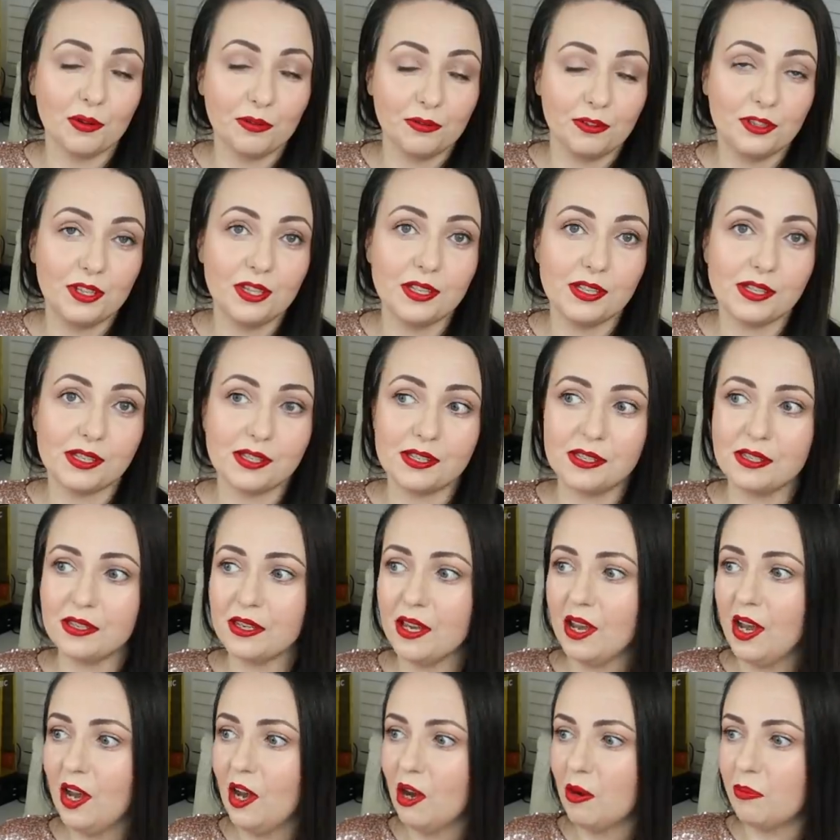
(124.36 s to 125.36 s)
of
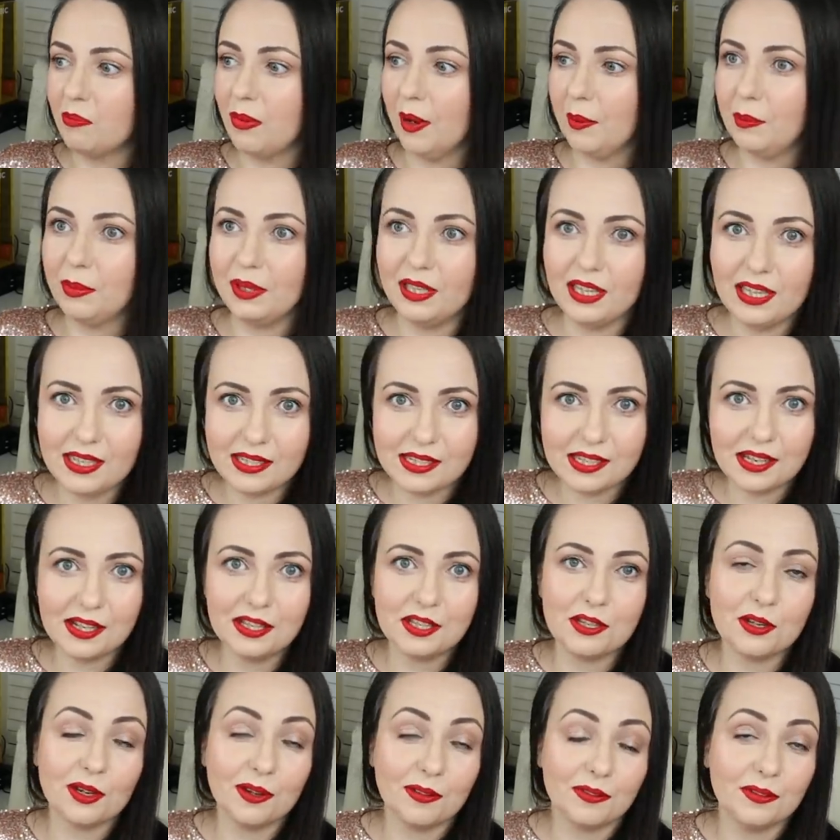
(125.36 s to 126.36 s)
this
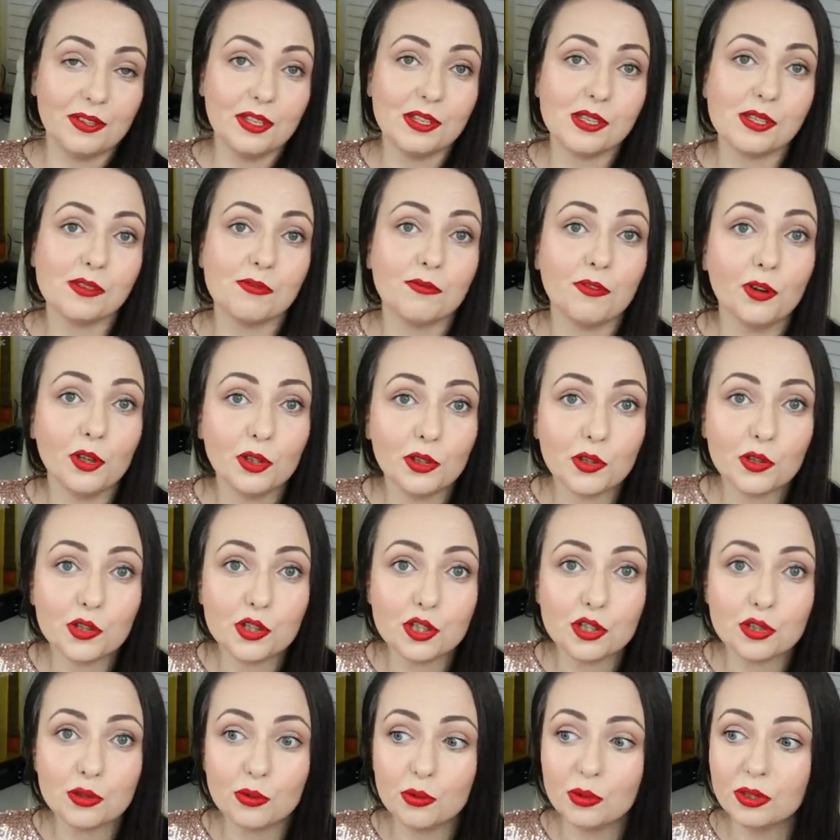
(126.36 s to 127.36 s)
publicity of this photo
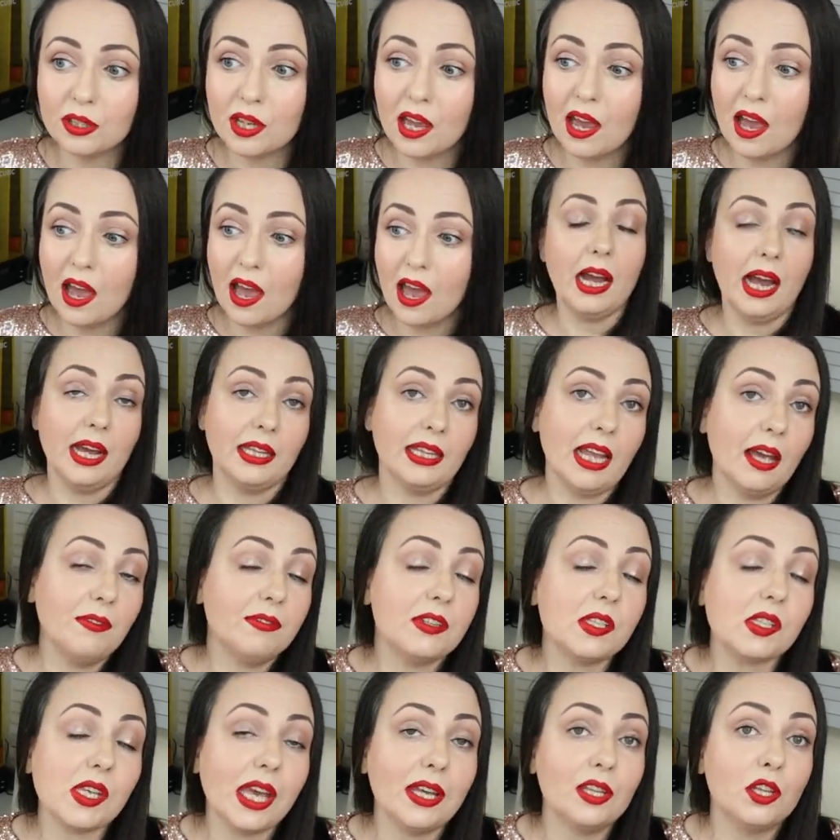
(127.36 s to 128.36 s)
shoot and
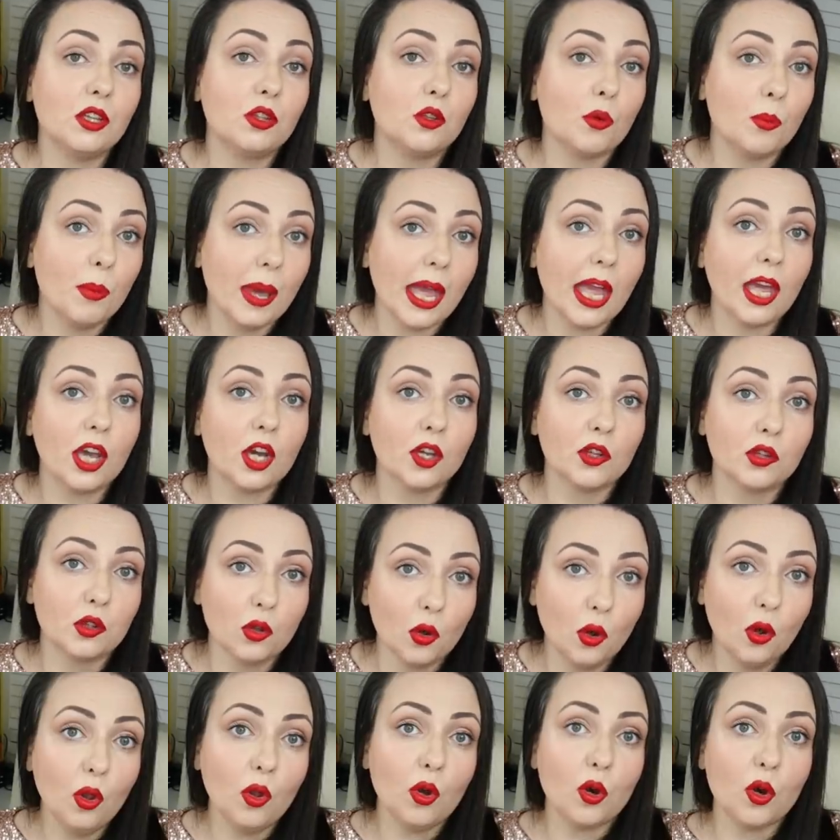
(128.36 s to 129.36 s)
I decided to make a
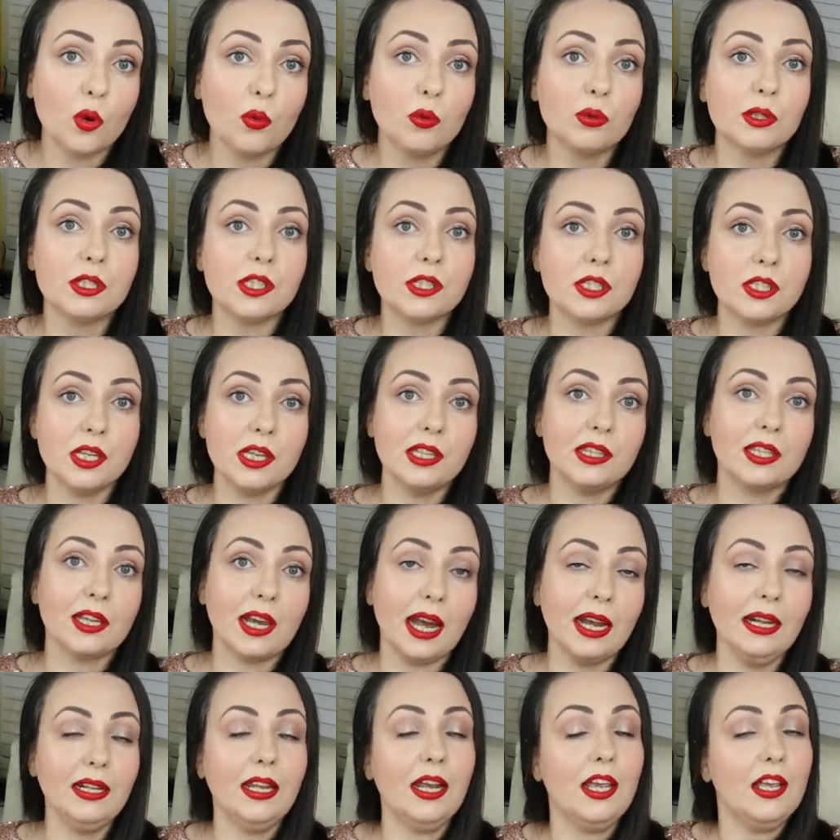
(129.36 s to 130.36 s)
doll who would sit
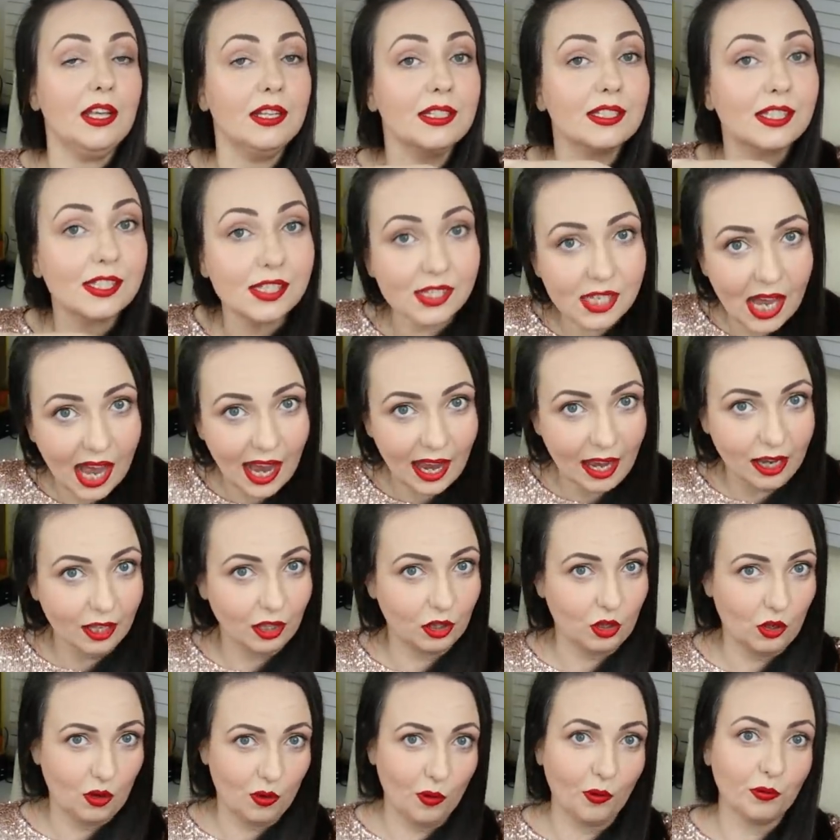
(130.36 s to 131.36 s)
kinda
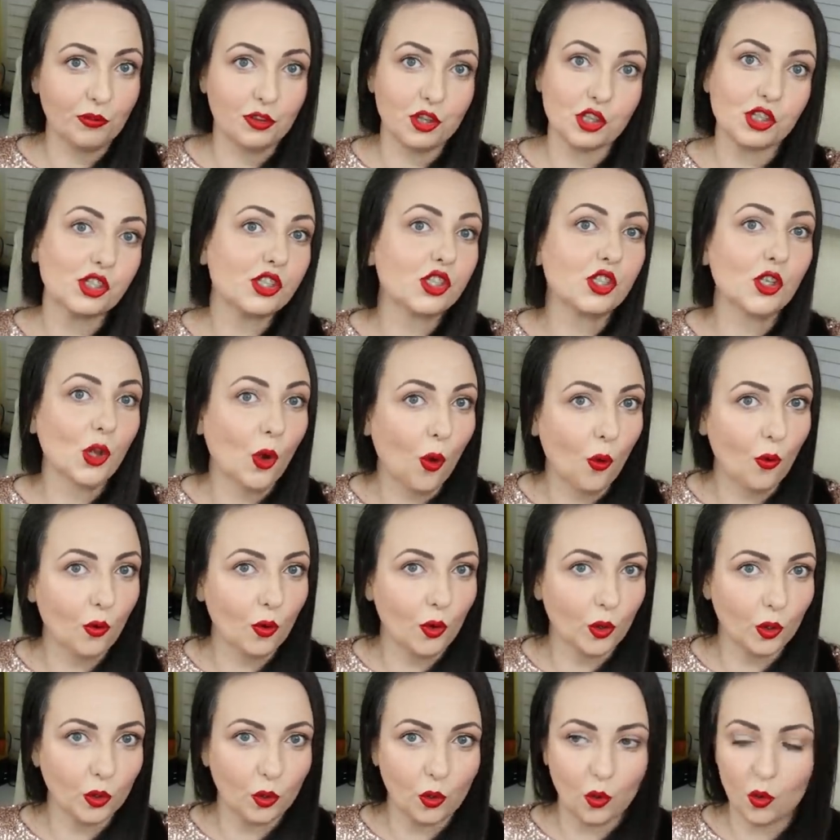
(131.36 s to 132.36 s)
inside of the snow
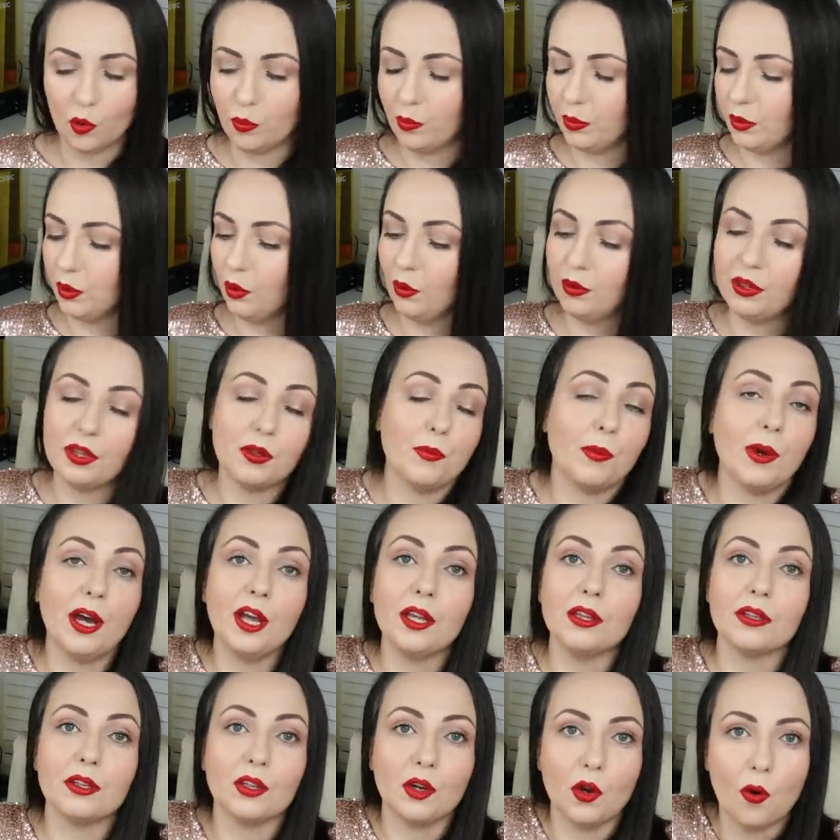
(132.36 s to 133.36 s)
globe, not the
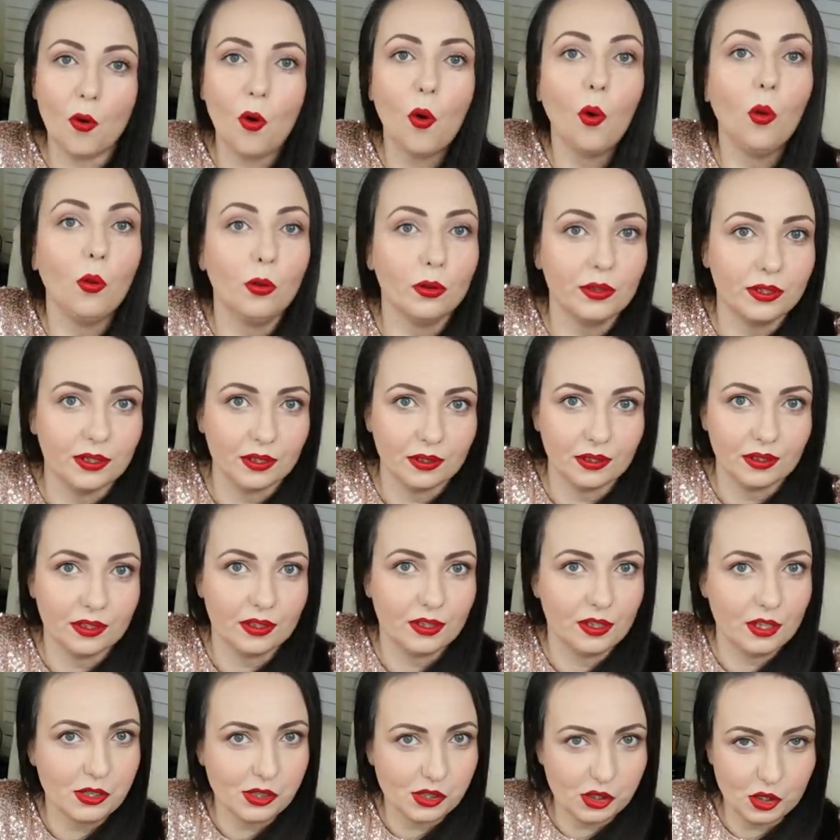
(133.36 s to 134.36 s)
one holding
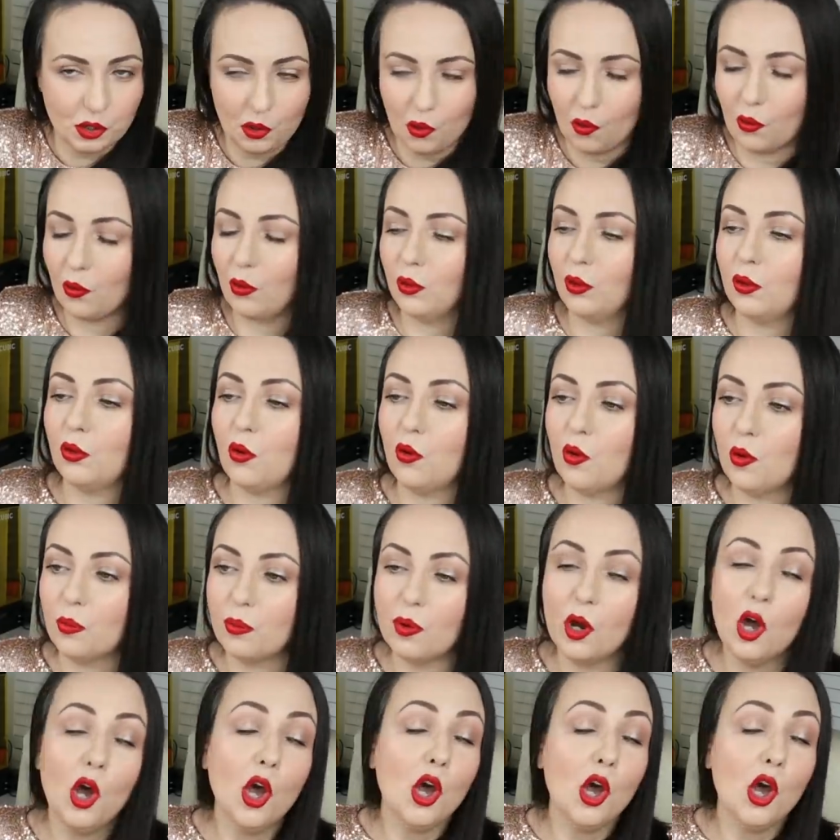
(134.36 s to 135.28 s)
the snow globe.